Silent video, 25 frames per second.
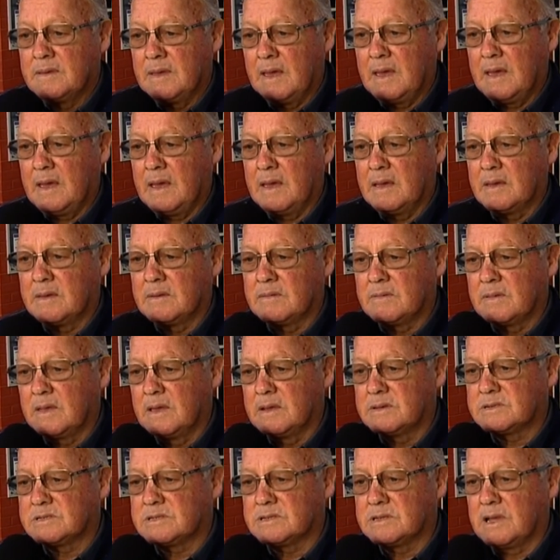Yeah,
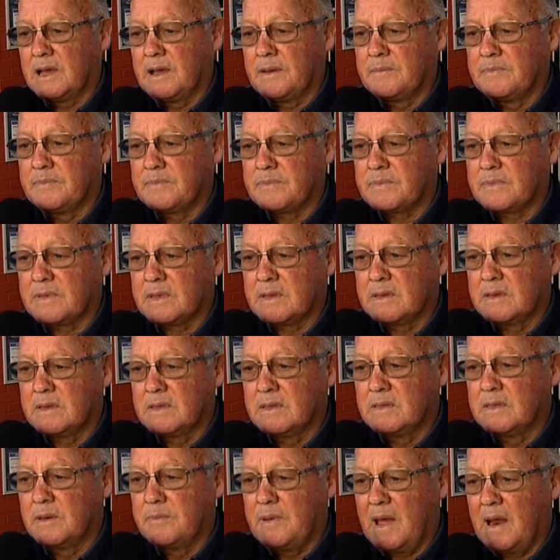it's
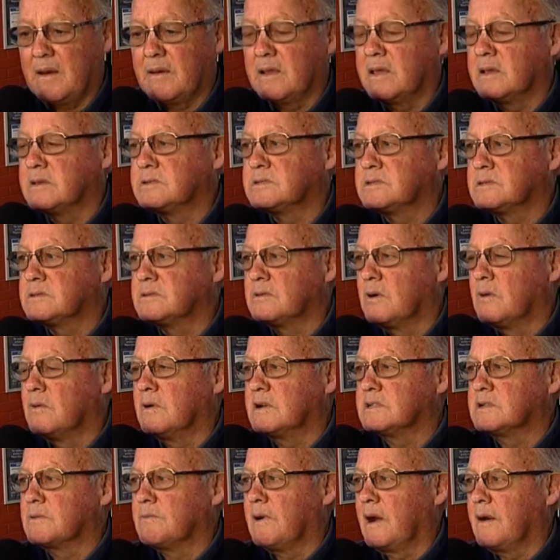the barrier's
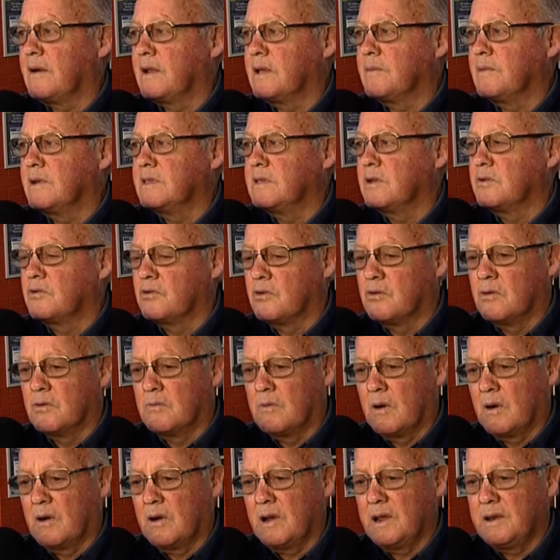always a worry when you
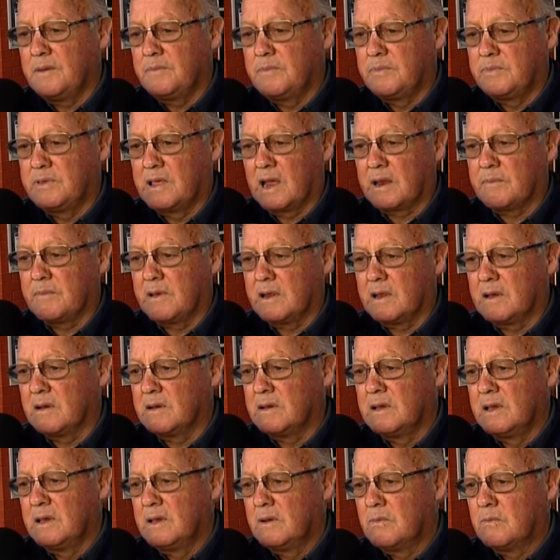draw wide. Doesn't
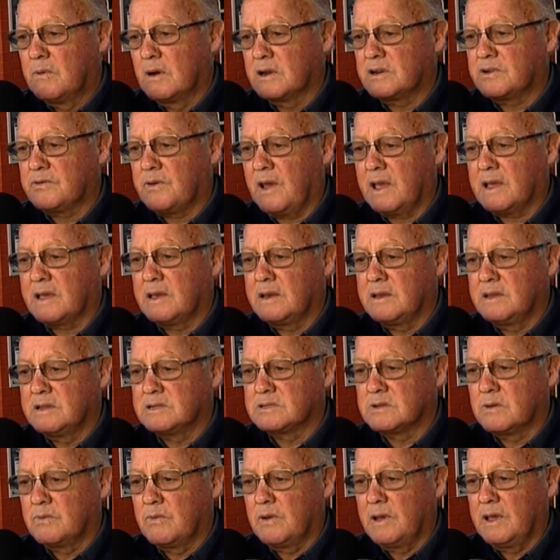matter what track it
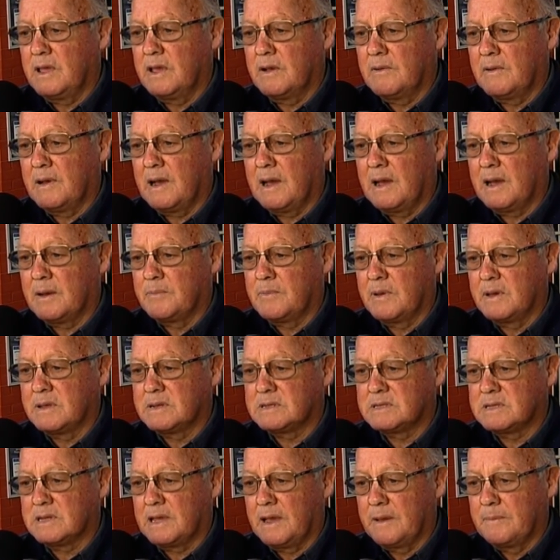is or where you are,
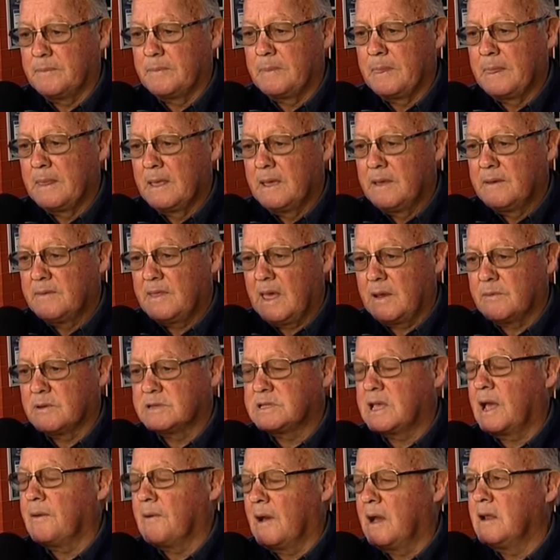but that
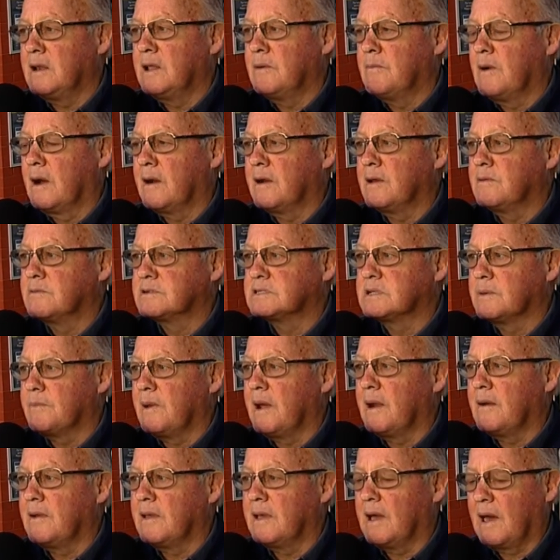was our only worry, was the
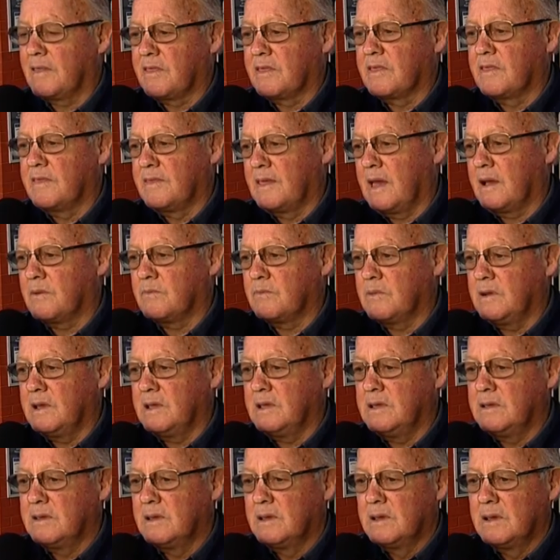barrier. Other than that,
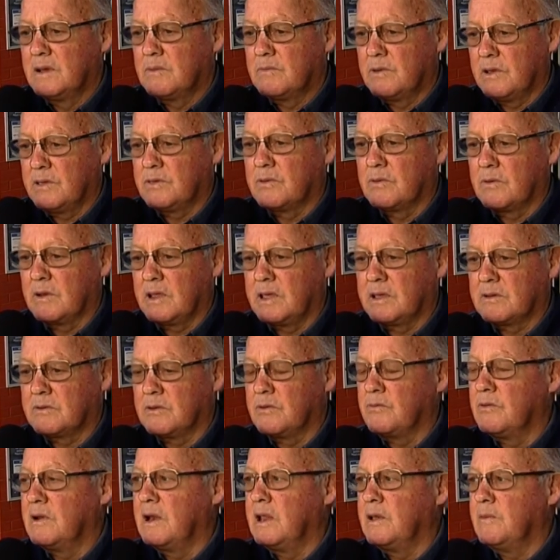we thought he
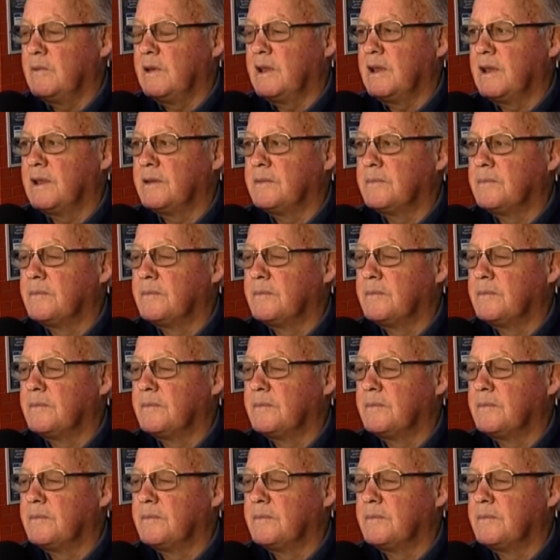could really win it.